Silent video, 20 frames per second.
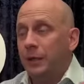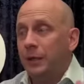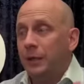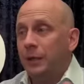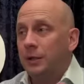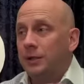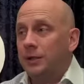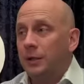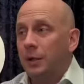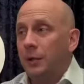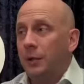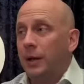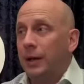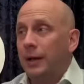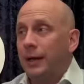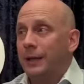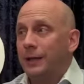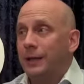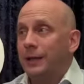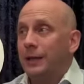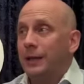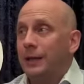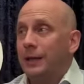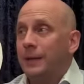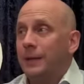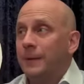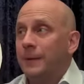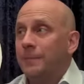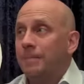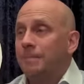So I
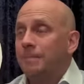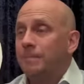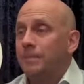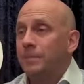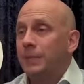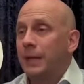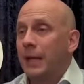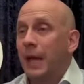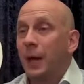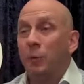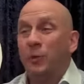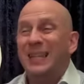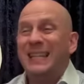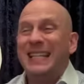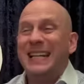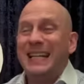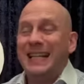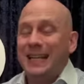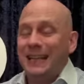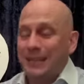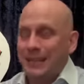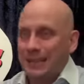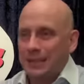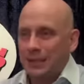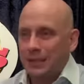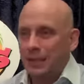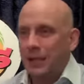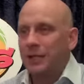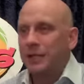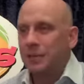think I would take
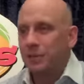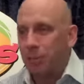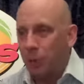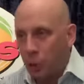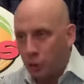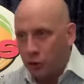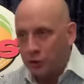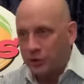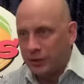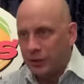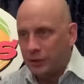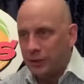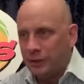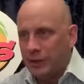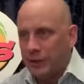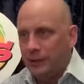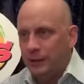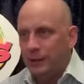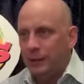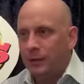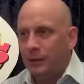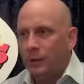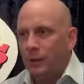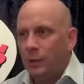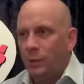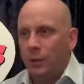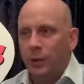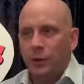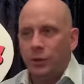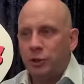things less personally
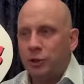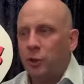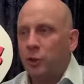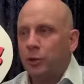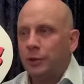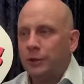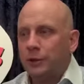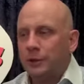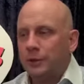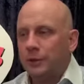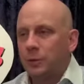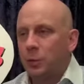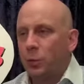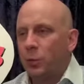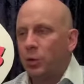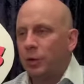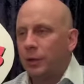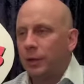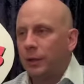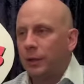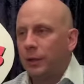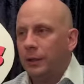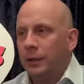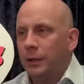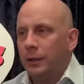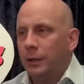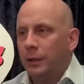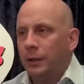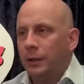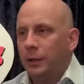when a joke doesn't work.
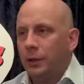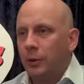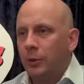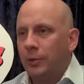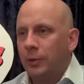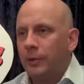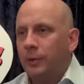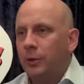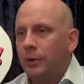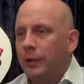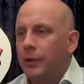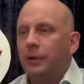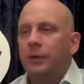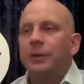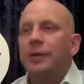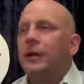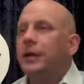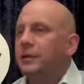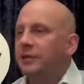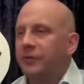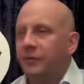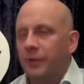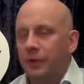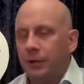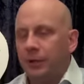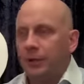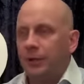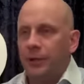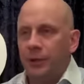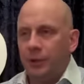You know, people either think it's
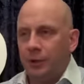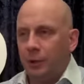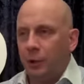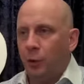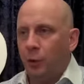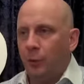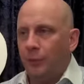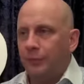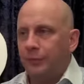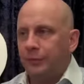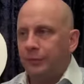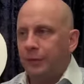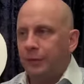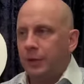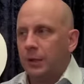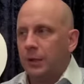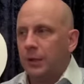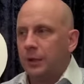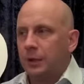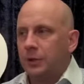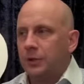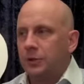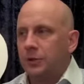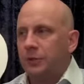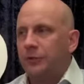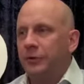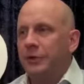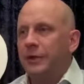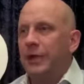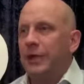funny or they don't. So
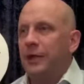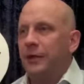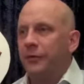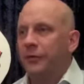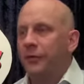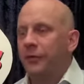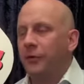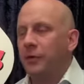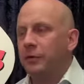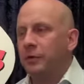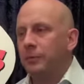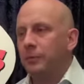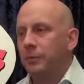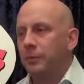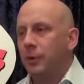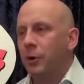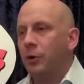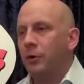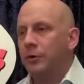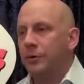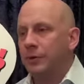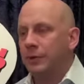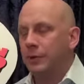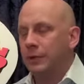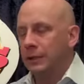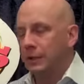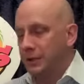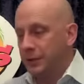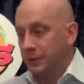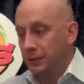if you take it first personal,
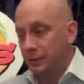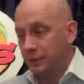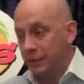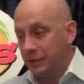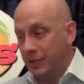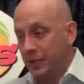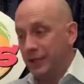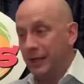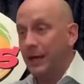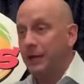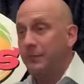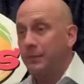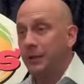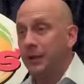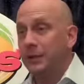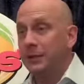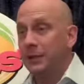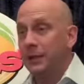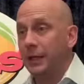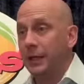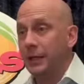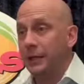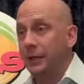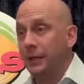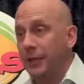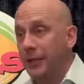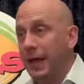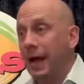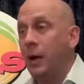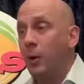it's to them it's like
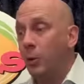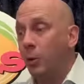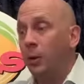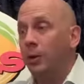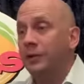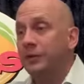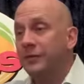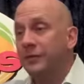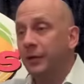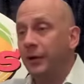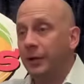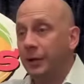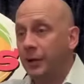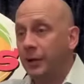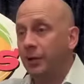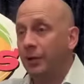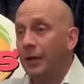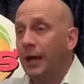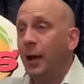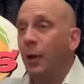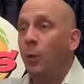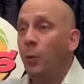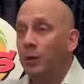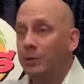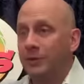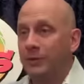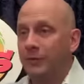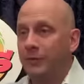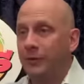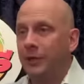that was funny or that
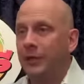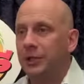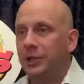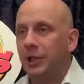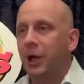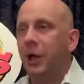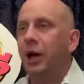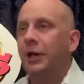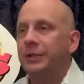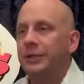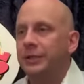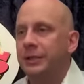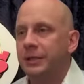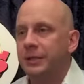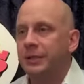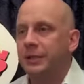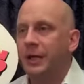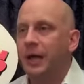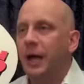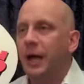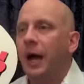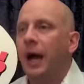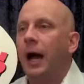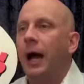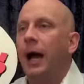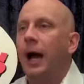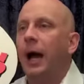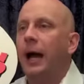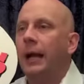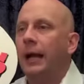wasn't funny. To us it's
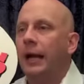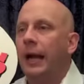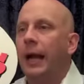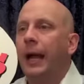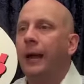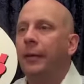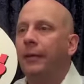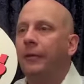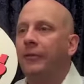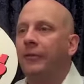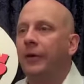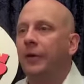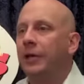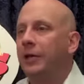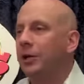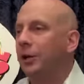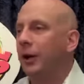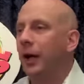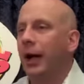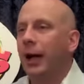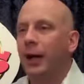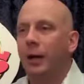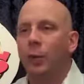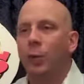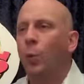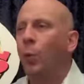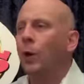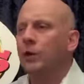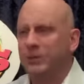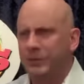I am funny or I
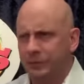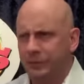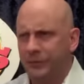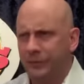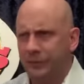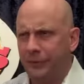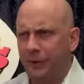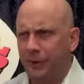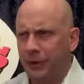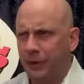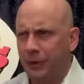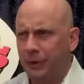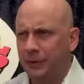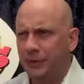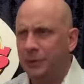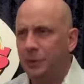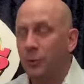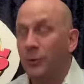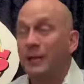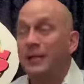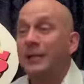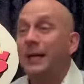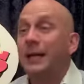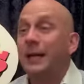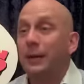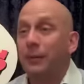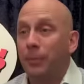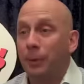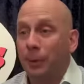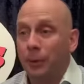wasn't funny. So we take
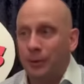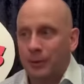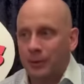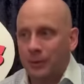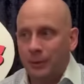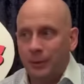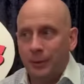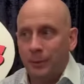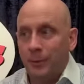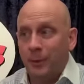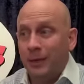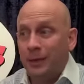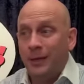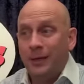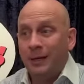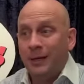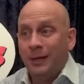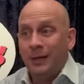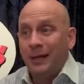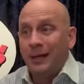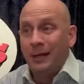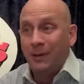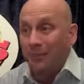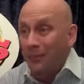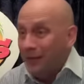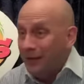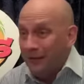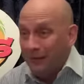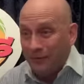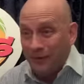it personally when it
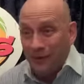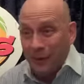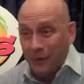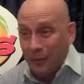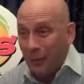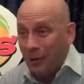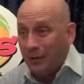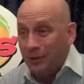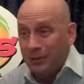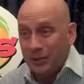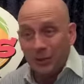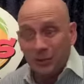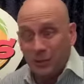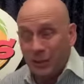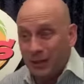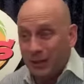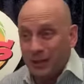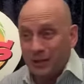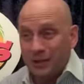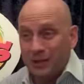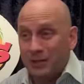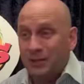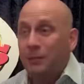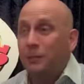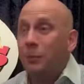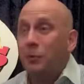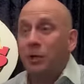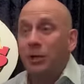might have very well just been a simple